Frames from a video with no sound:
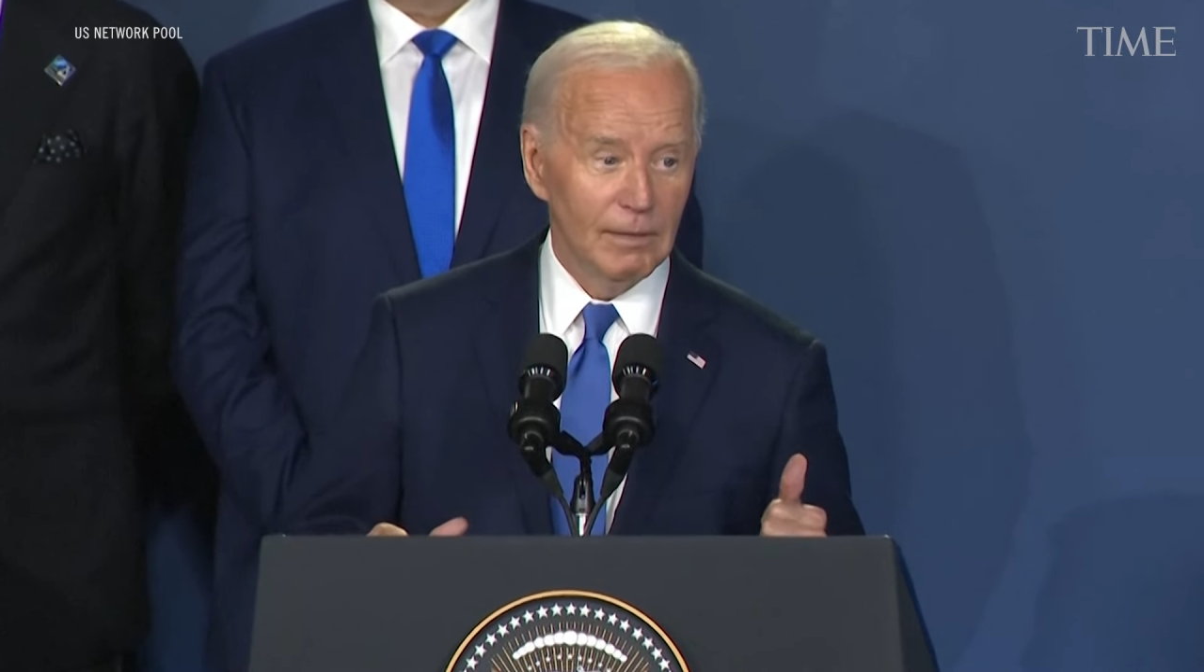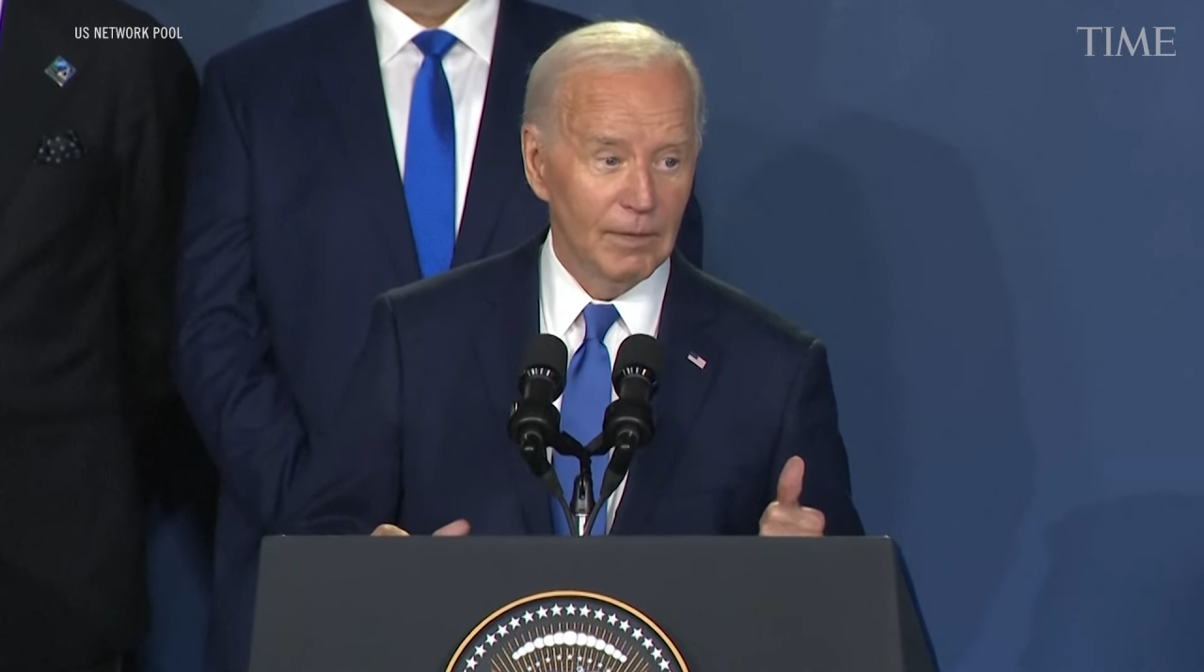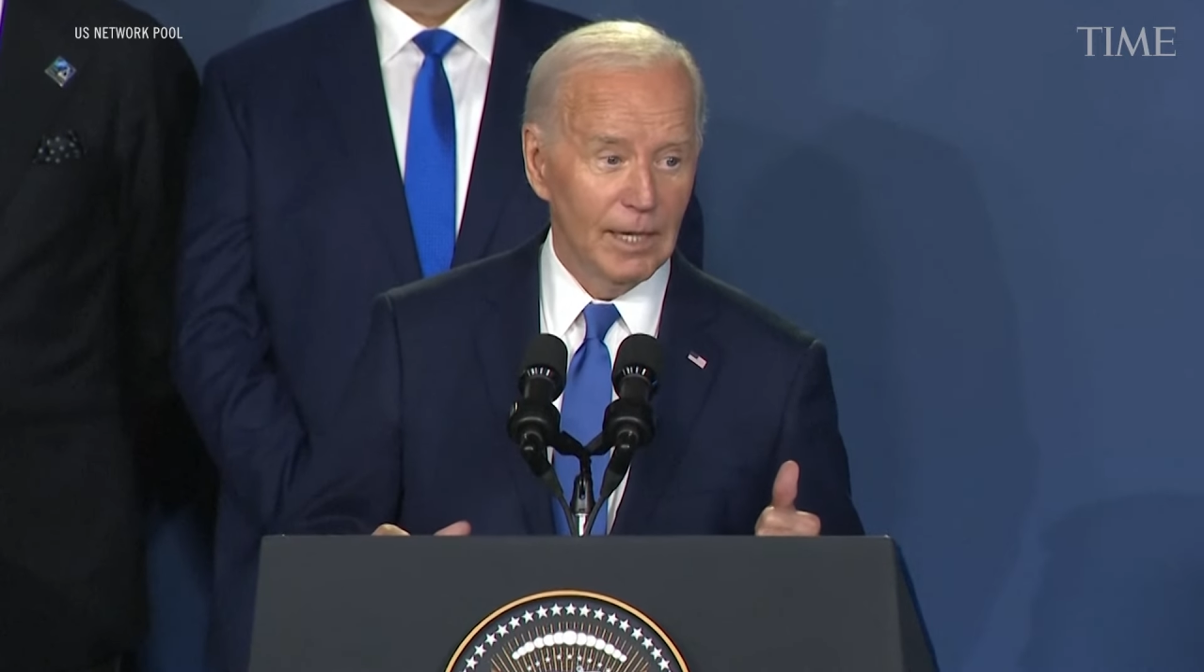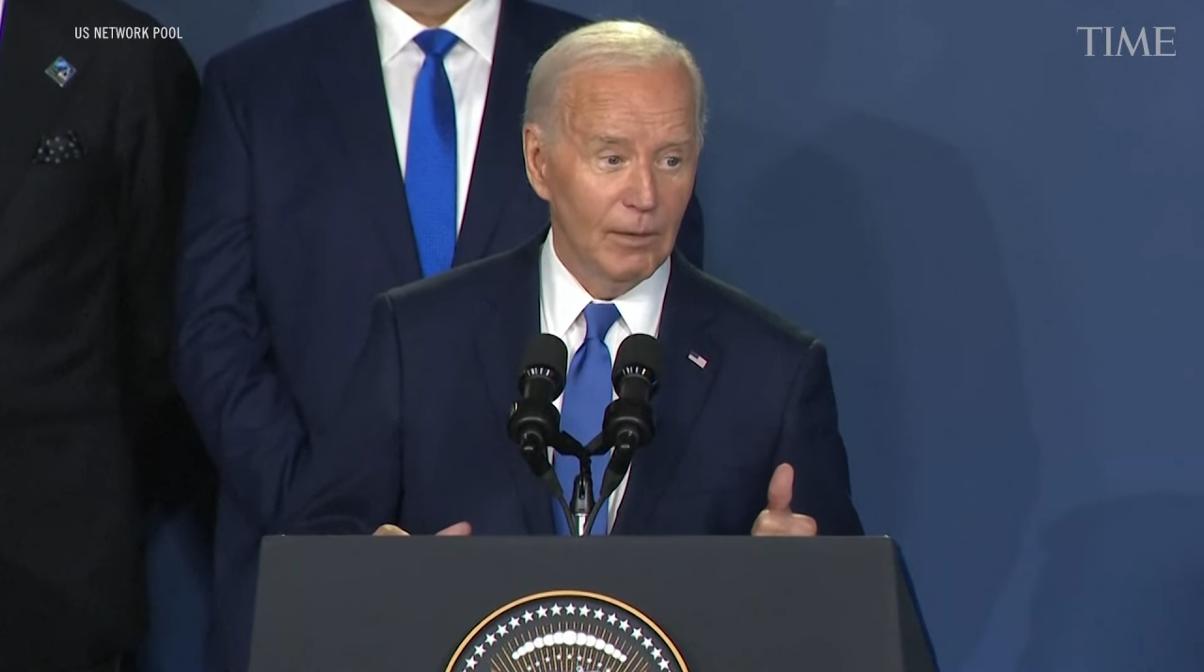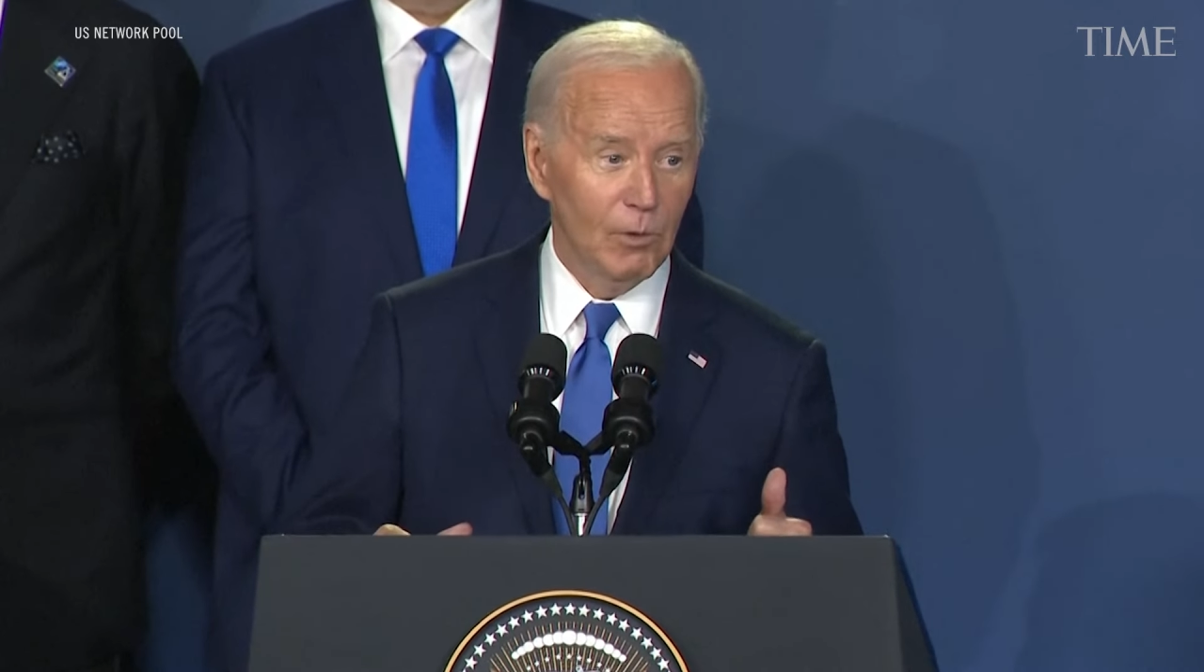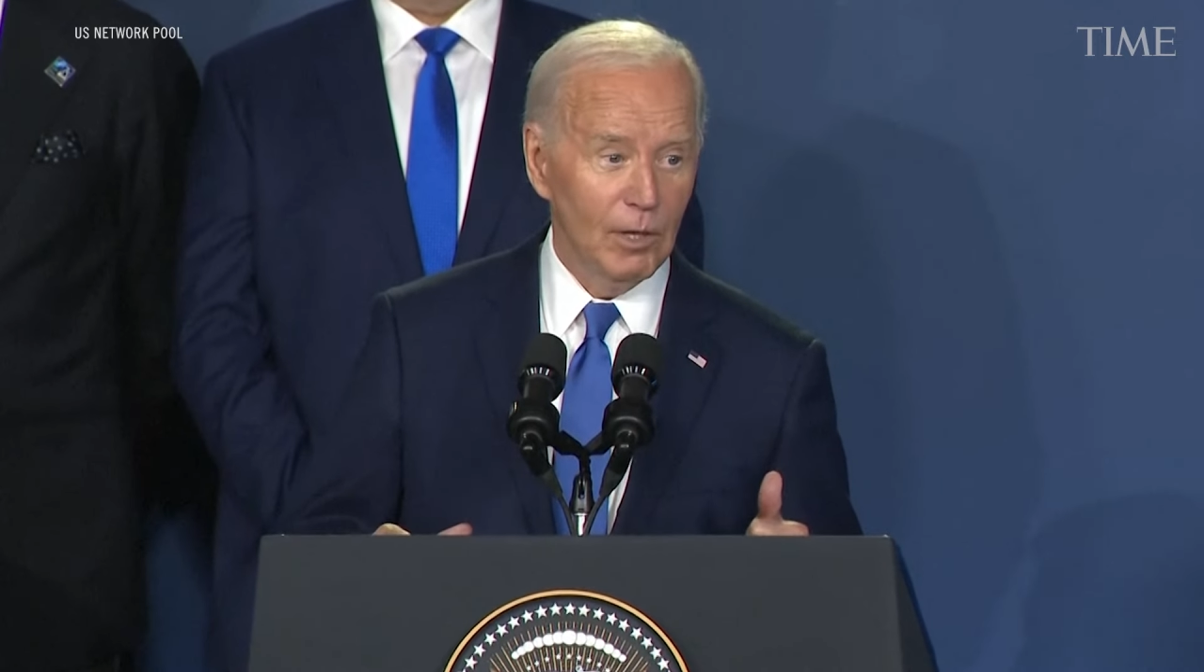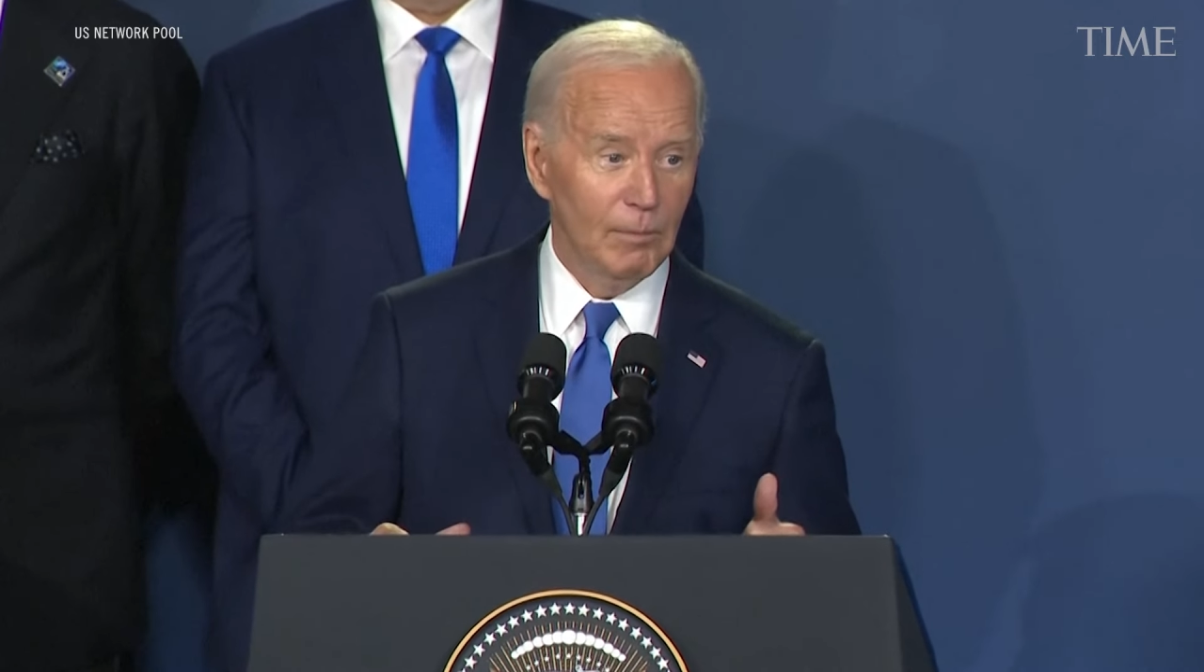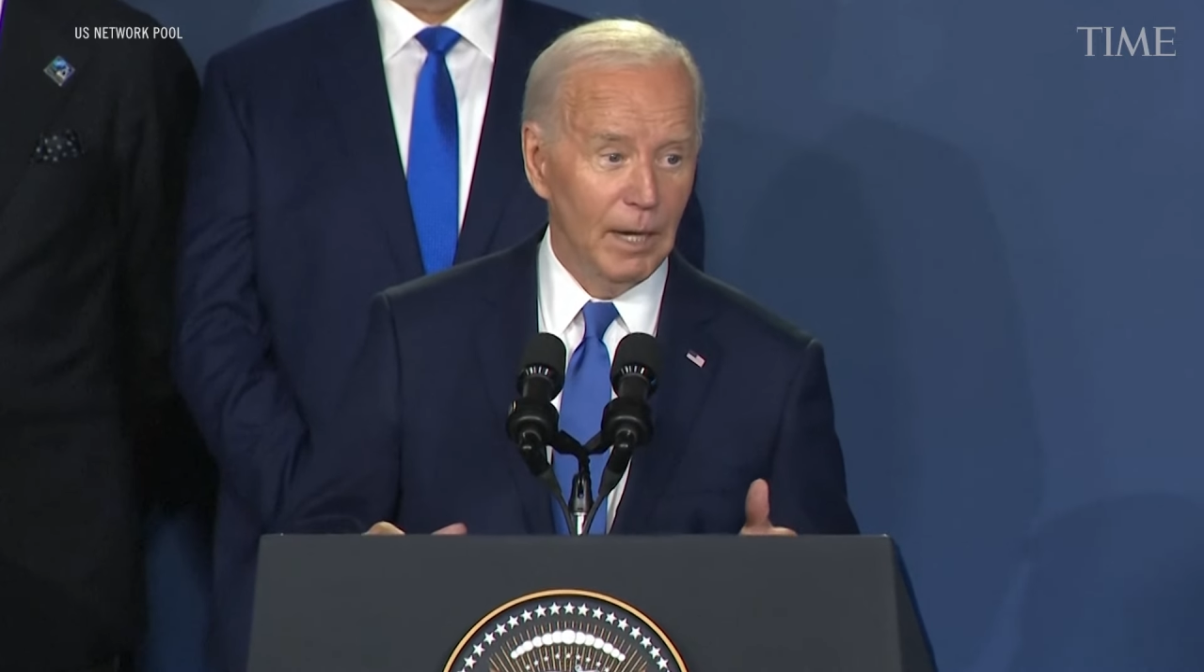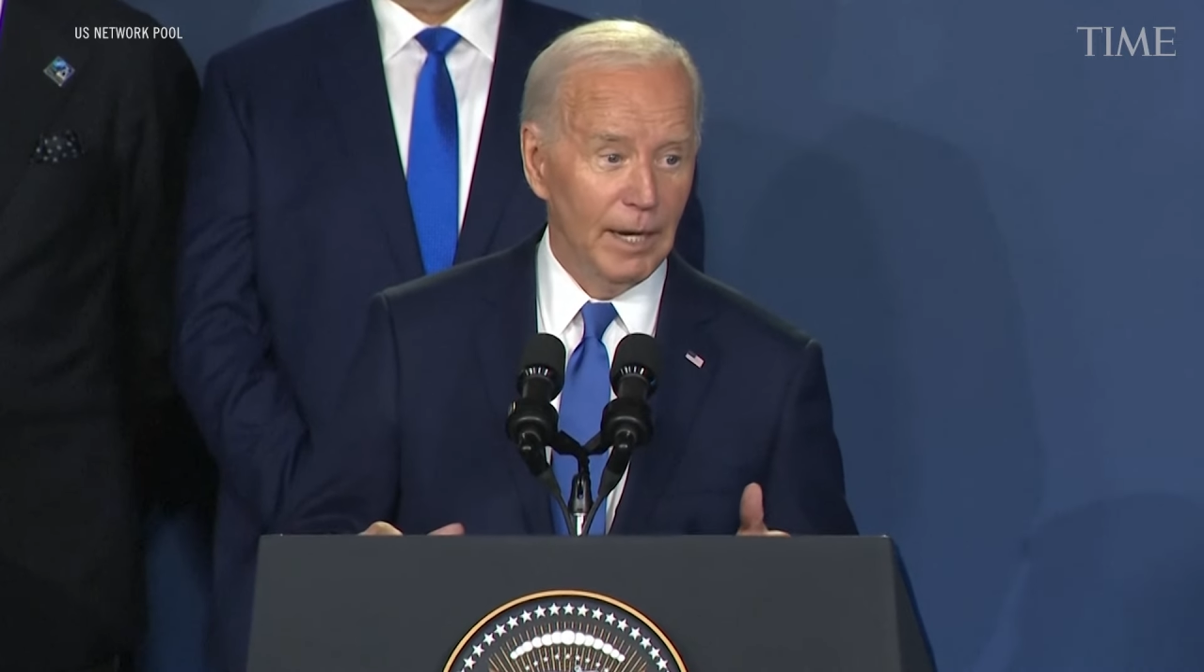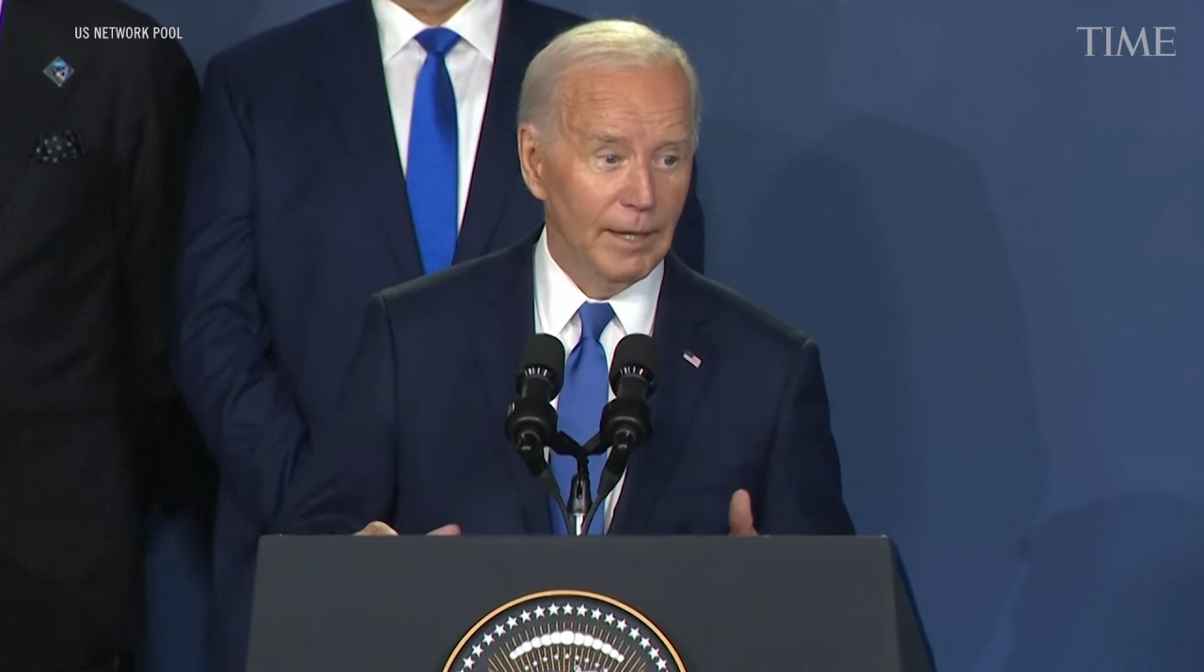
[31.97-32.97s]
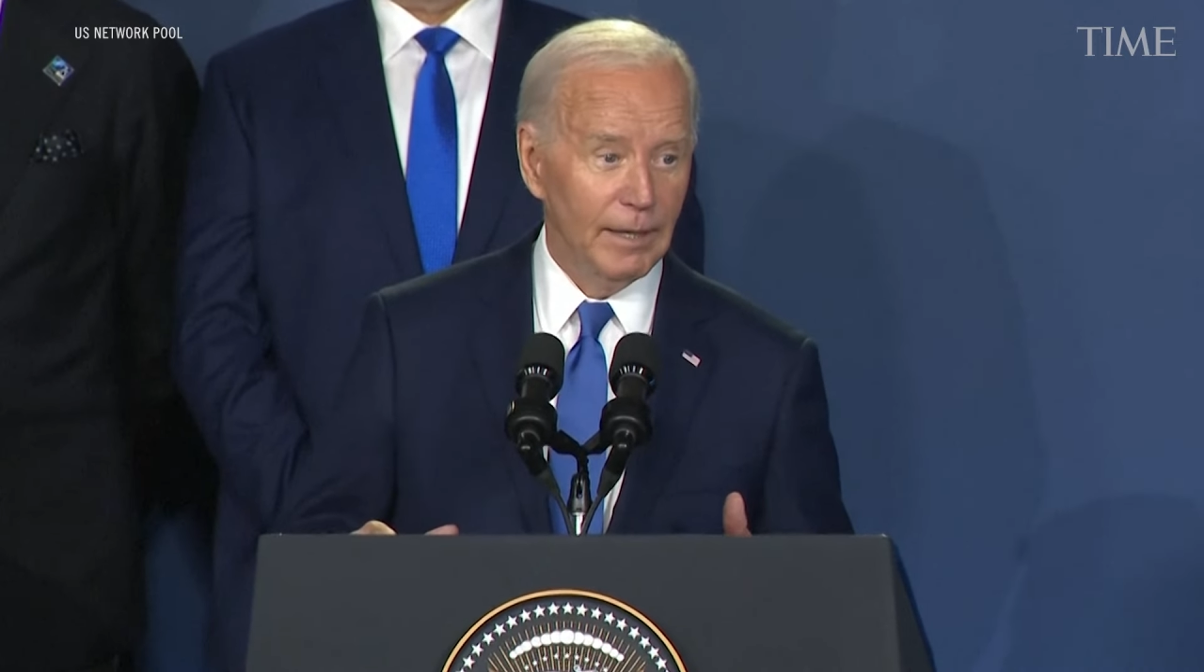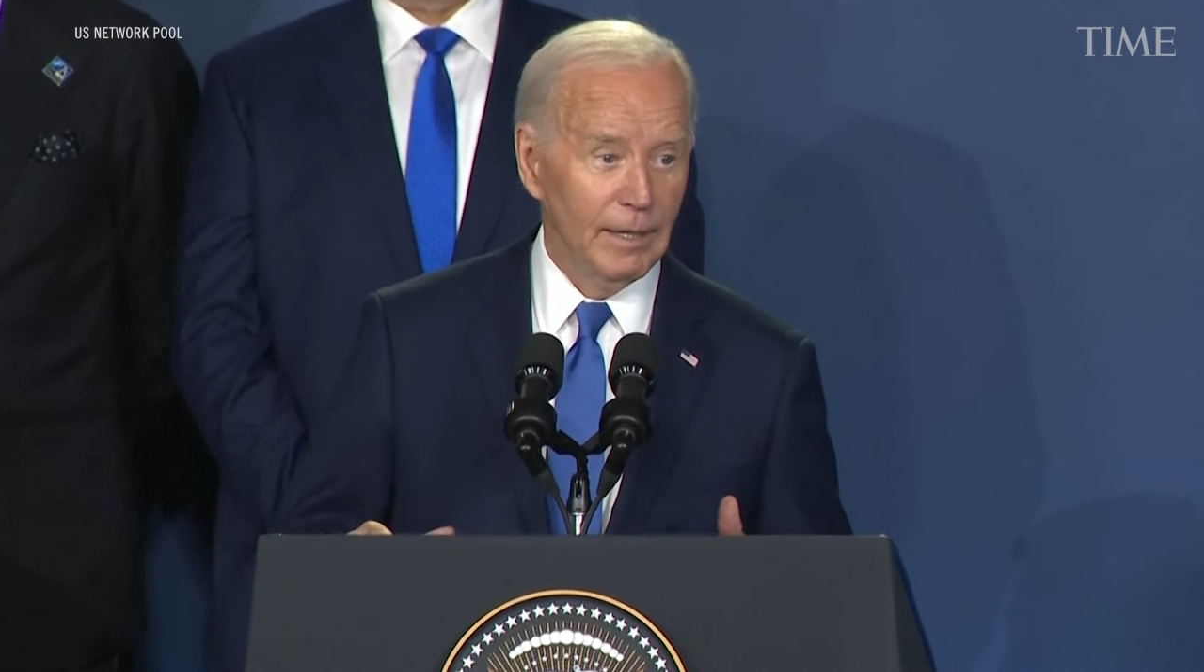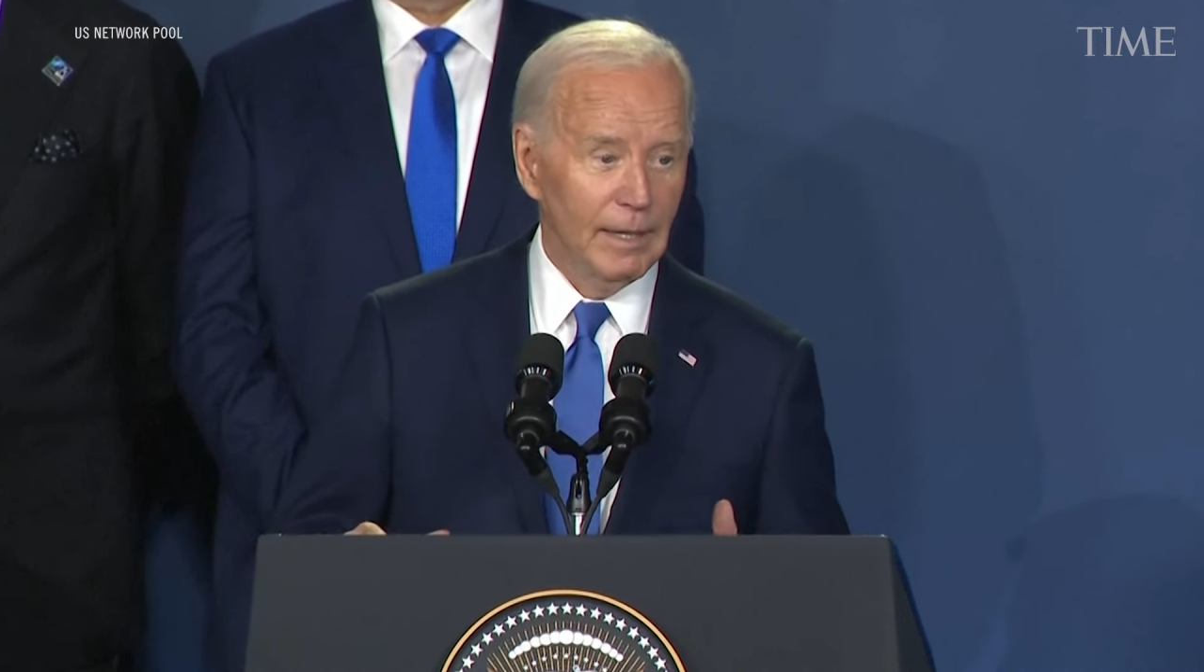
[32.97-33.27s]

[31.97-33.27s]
we got to worry about it.